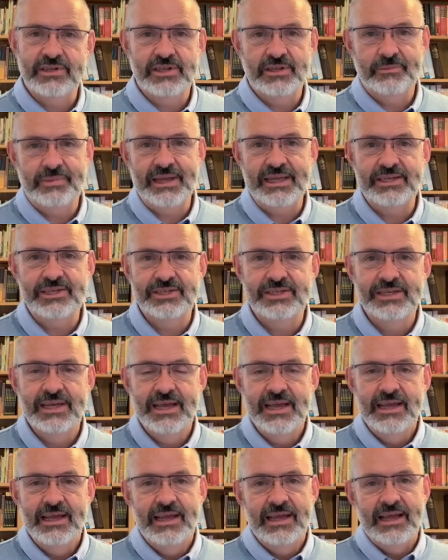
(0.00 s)
the beach,
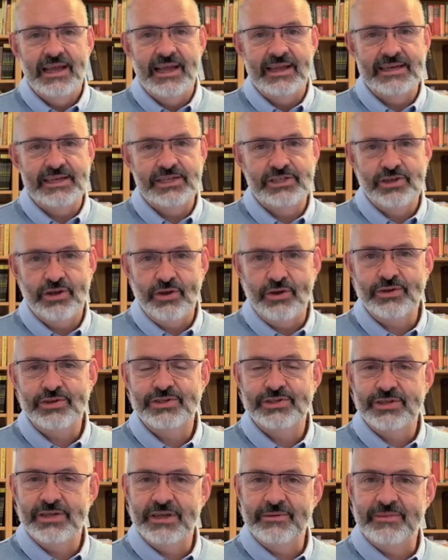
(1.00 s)
and he talks
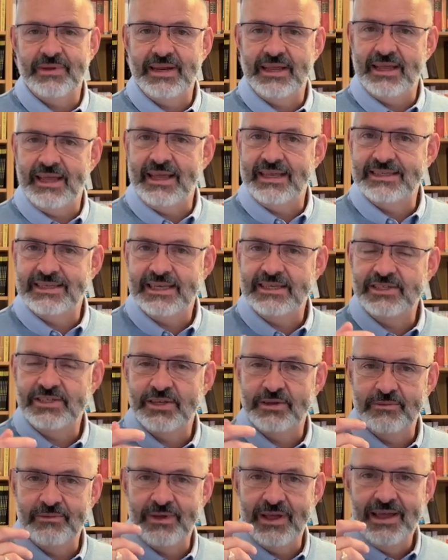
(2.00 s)
to him, and he says to
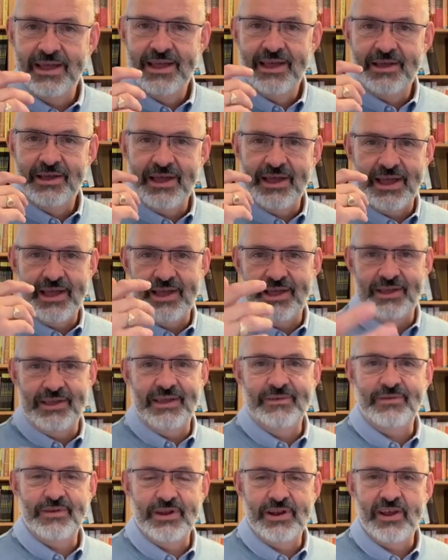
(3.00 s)
him,
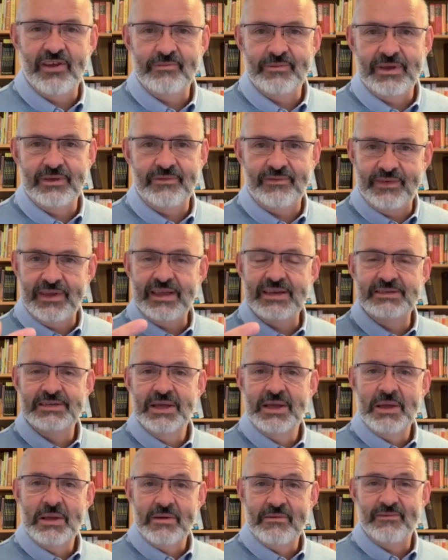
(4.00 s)
if you love me,
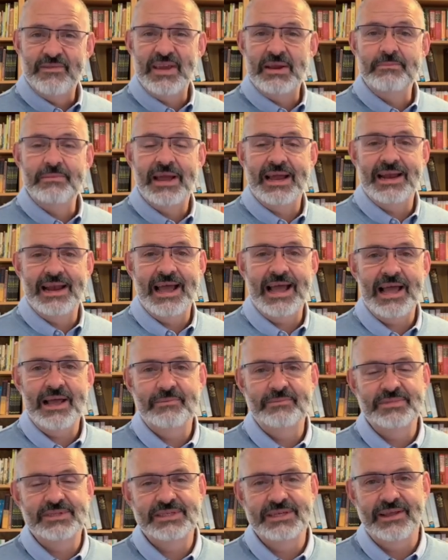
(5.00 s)
feed my
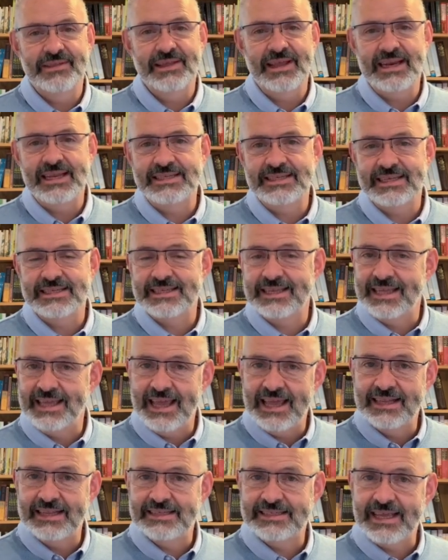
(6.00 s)
lambs. And then he says
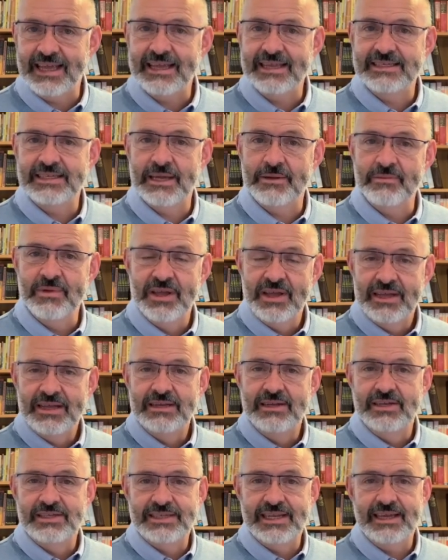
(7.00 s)
again a second time,
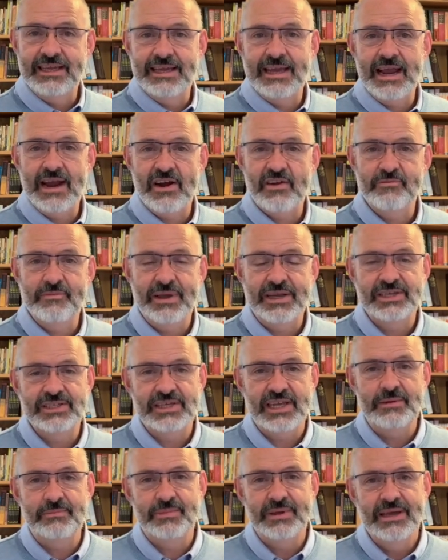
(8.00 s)
take care of my
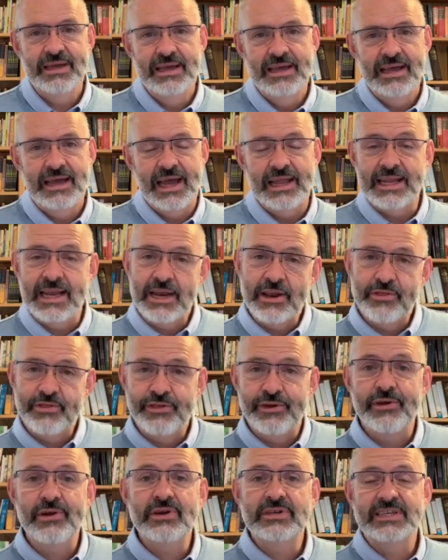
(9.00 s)
sheep. And then a
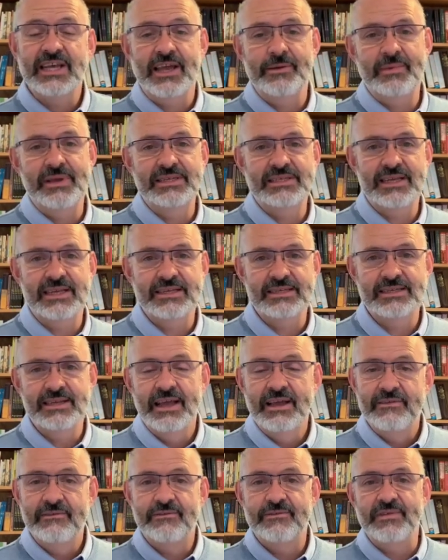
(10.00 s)
third time he says,
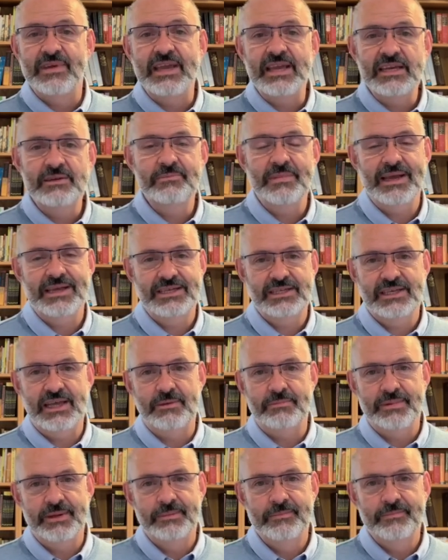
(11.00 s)
feed my sheep.